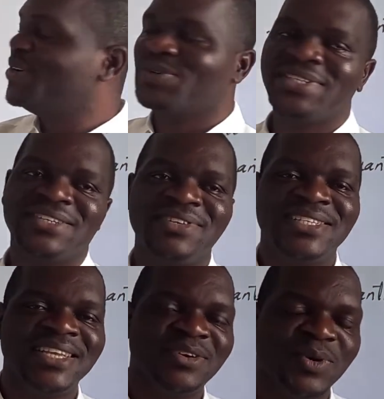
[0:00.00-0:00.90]
or
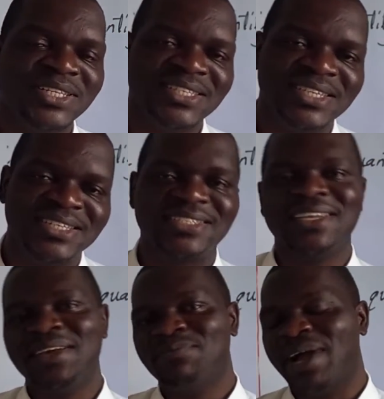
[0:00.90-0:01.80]
decreasing quantities
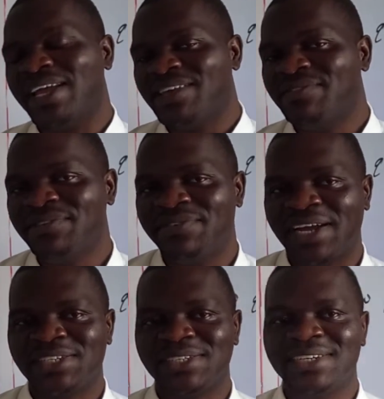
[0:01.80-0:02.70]
by a given
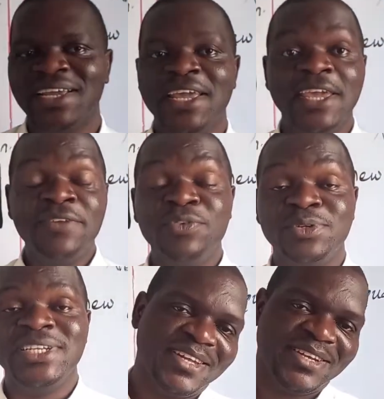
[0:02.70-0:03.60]
fraction. If you
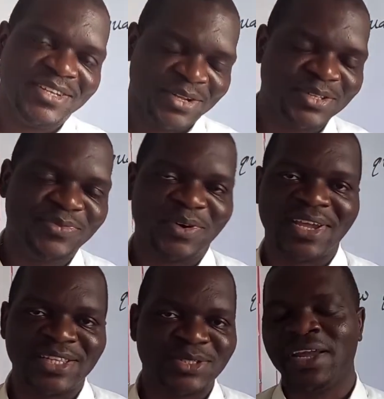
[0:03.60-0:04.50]
did, don't
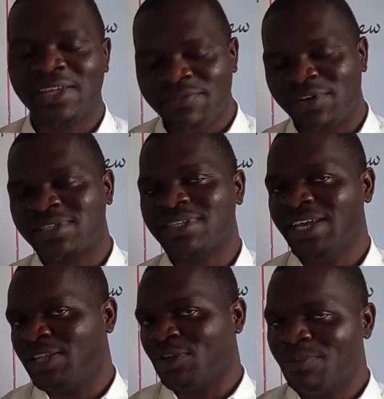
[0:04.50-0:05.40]
forget to give us
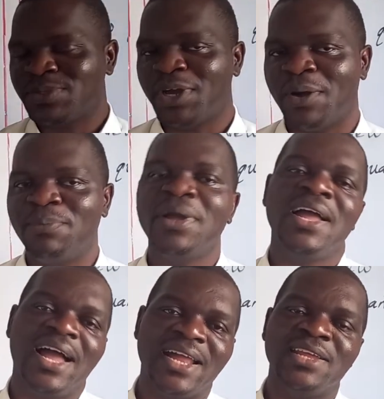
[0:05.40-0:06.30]
a thumbs up
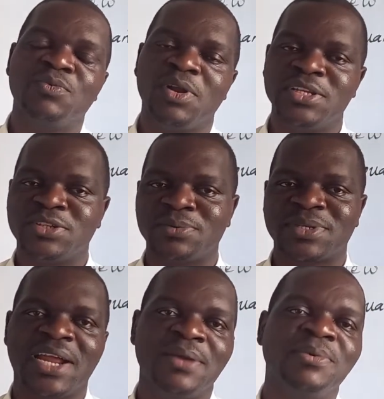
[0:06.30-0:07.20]
and equally
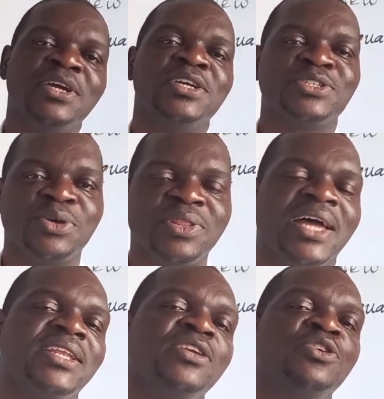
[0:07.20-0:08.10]
subscribe so
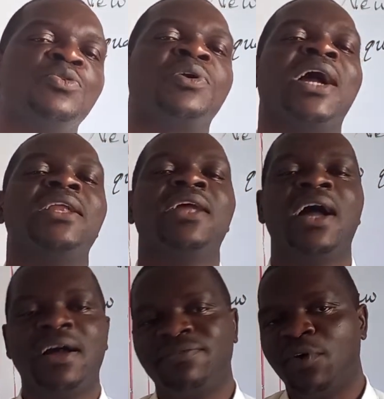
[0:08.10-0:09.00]
that you can
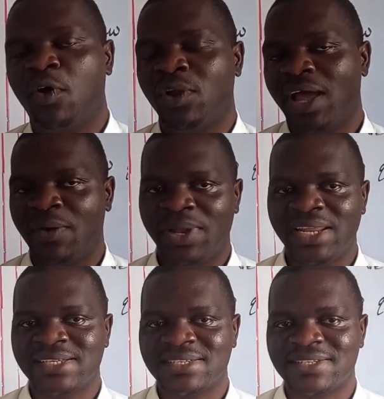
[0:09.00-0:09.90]
have all our
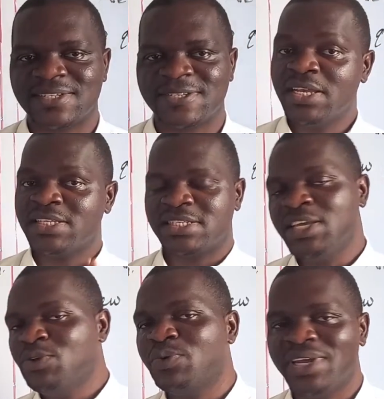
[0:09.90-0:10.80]
lessons. See
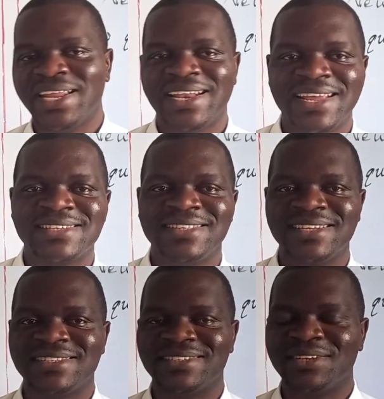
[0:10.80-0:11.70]
you in our next
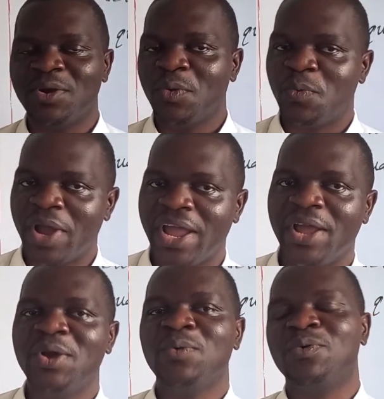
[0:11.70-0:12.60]
lesson, where
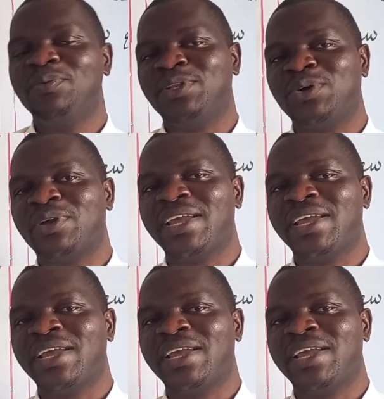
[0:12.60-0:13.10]
we'll be talking